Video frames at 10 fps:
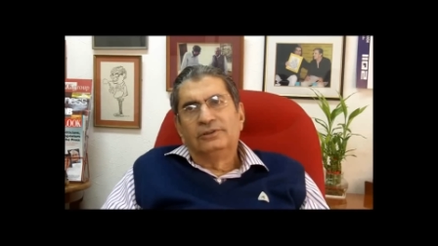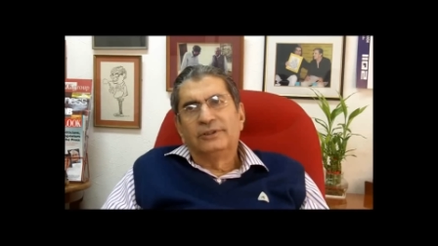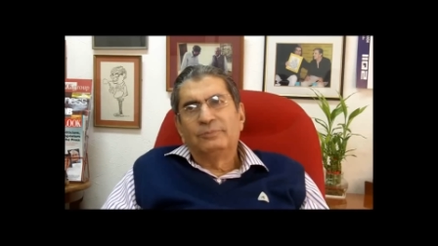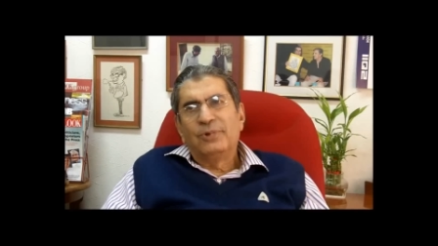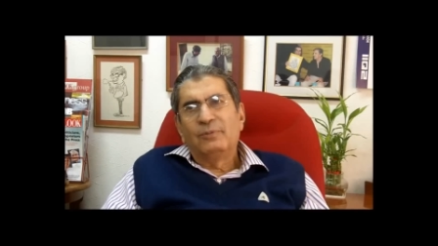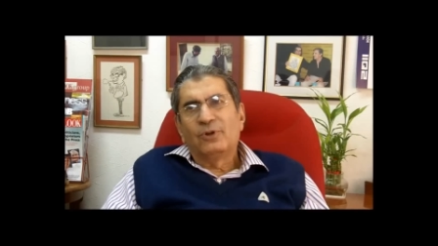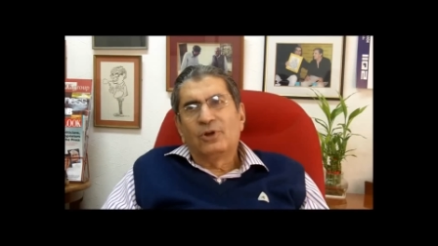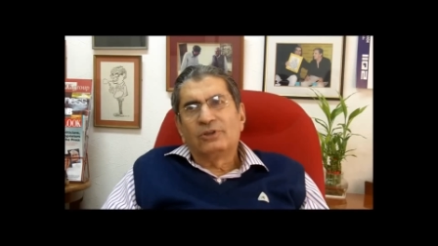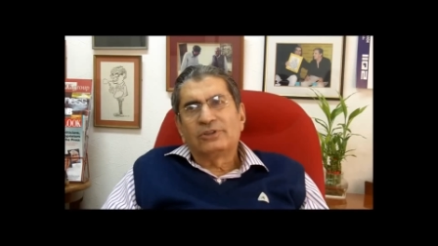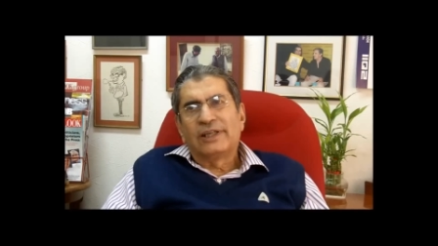Simply
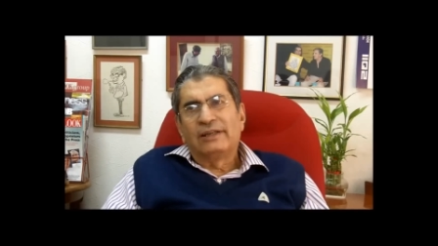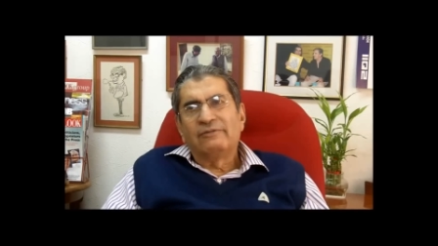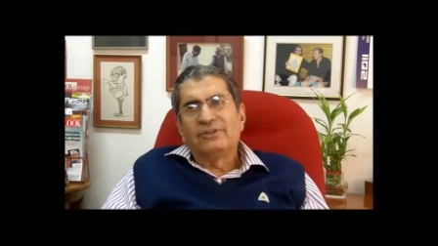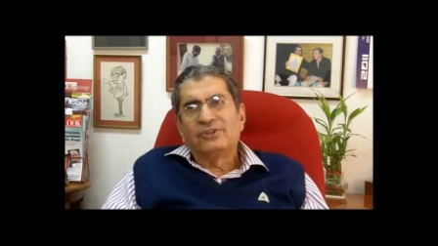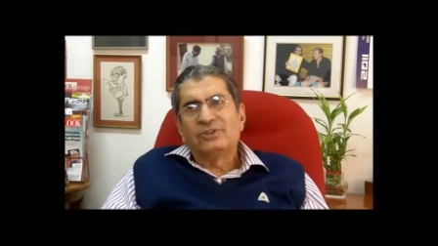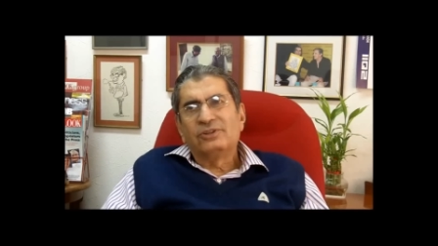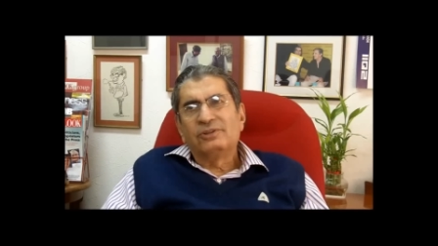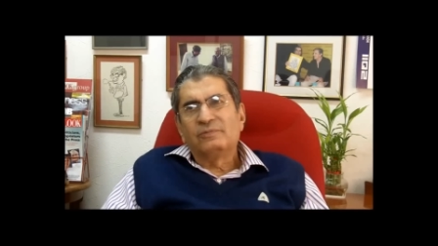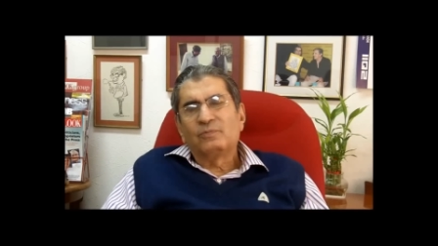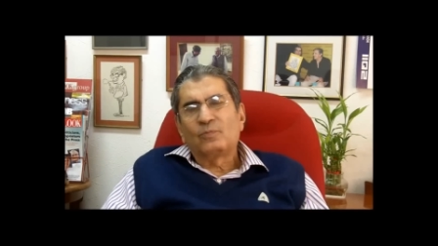because
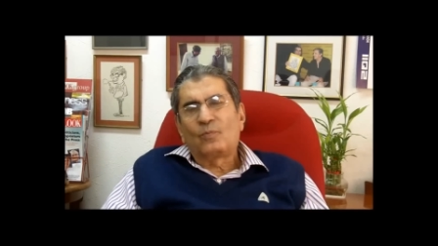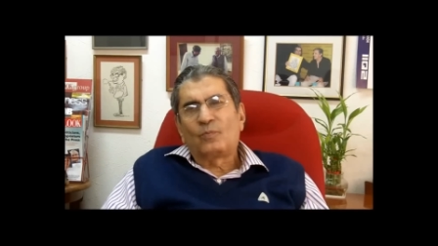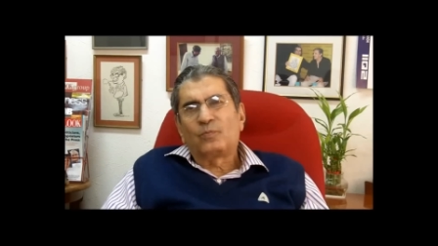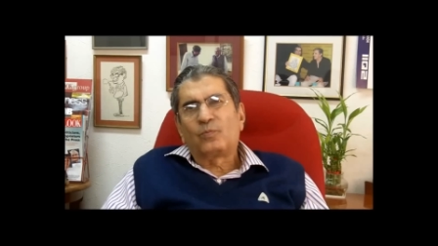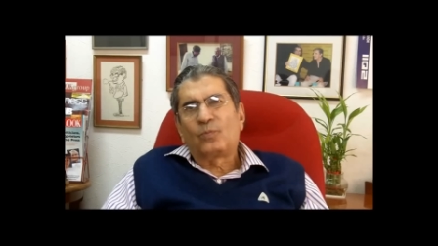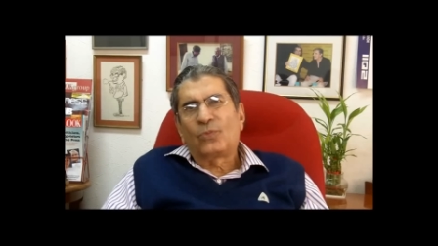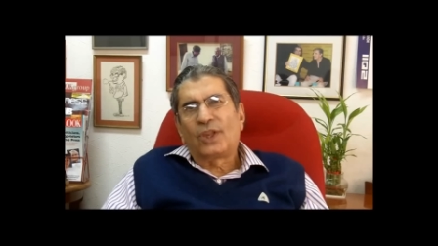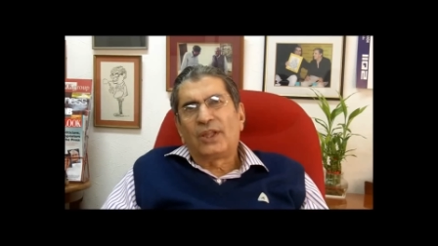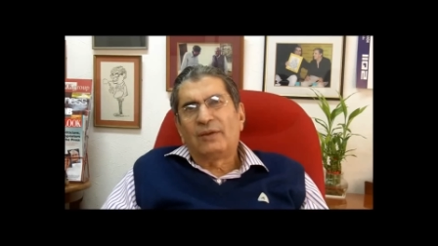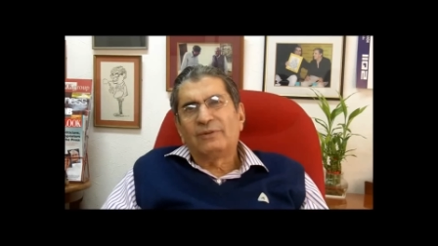television,
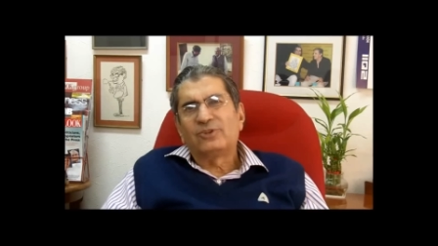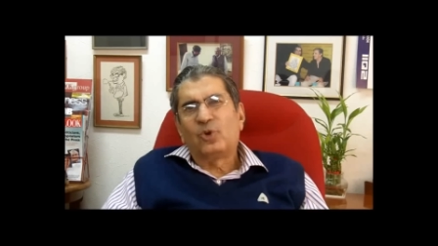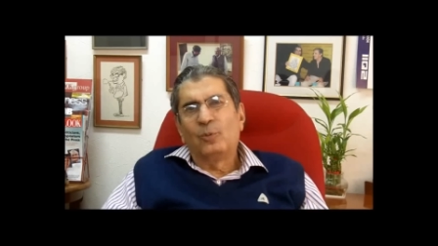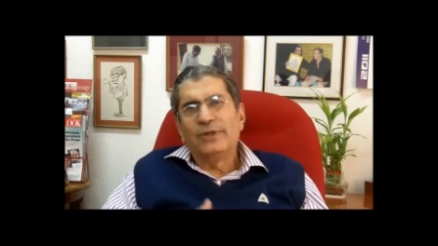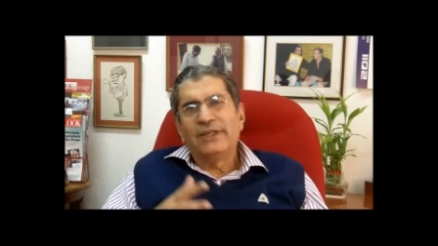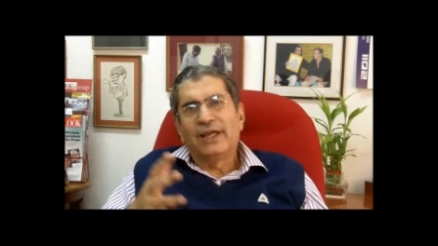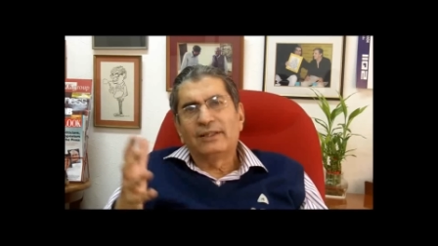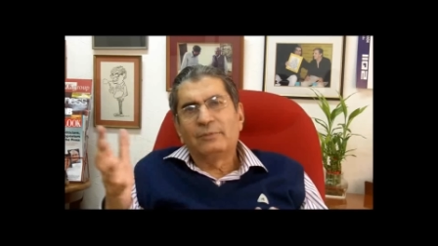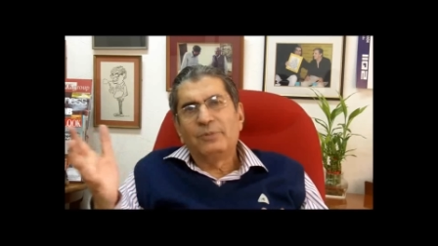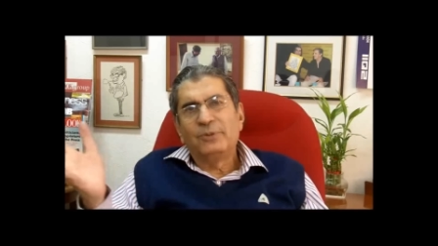there were so many other